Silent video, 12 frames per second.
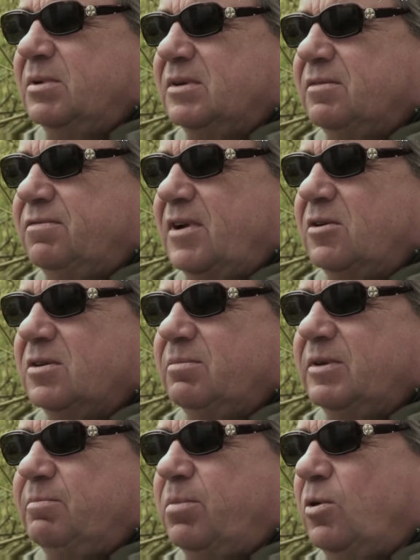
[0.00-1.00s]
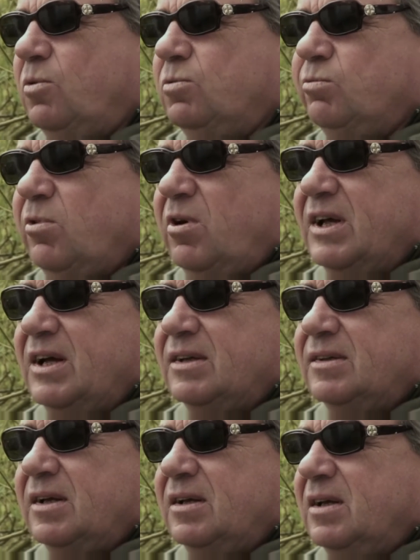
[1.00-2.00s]
but the float can be pulled right
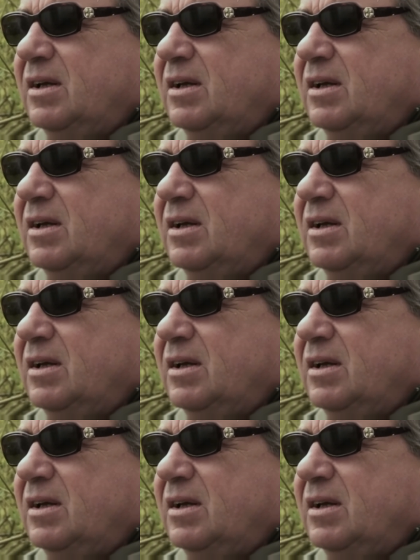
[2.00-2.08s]
under.